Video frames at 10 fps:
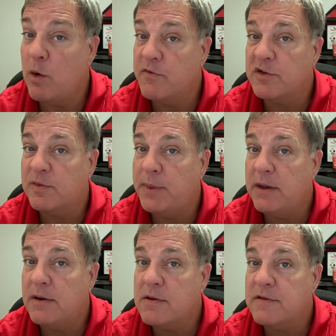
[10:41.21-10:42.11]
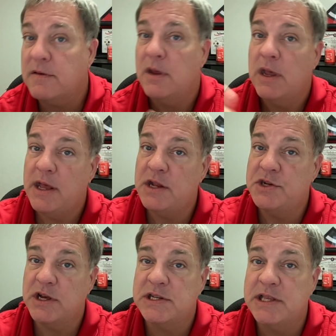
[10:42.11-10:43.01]
overspenders and
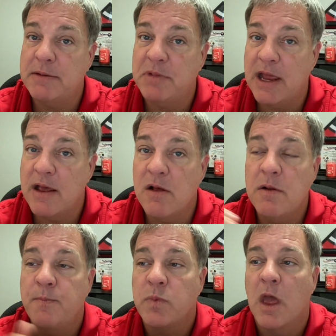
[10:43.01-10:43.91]
adjust them down